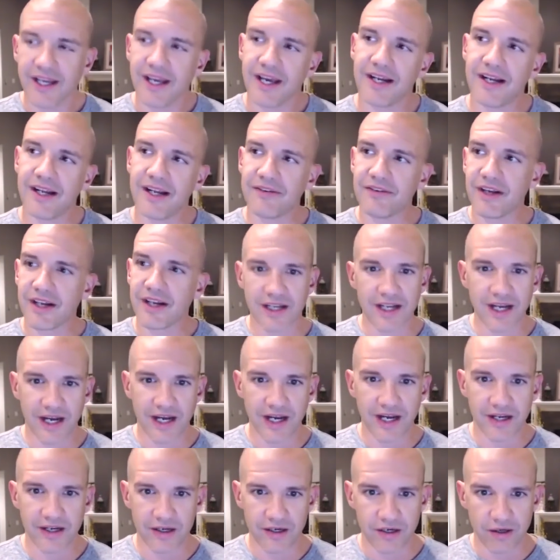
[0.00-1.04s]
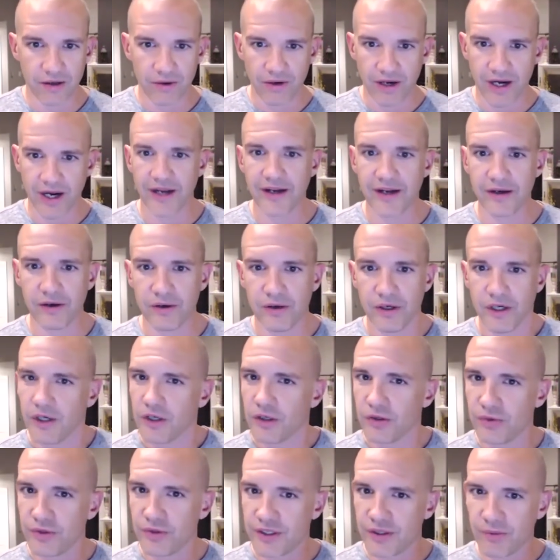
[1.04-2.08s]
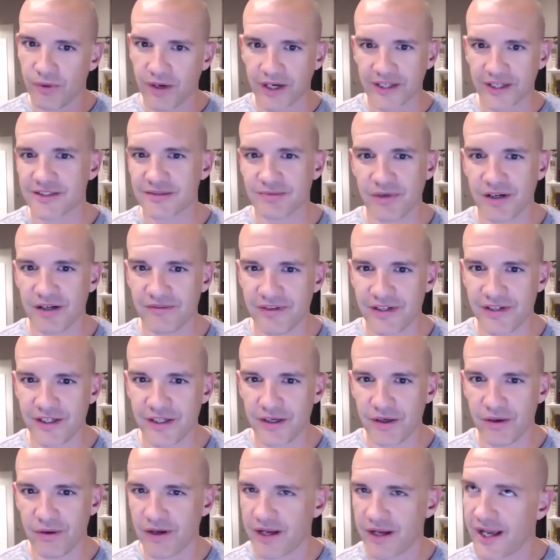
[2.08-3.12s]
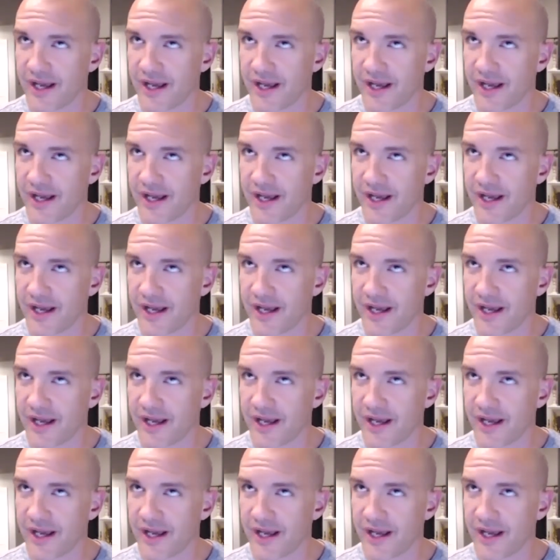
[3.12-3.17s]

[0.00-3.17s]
And I've got a guy in Ohio who, when you watch him on video,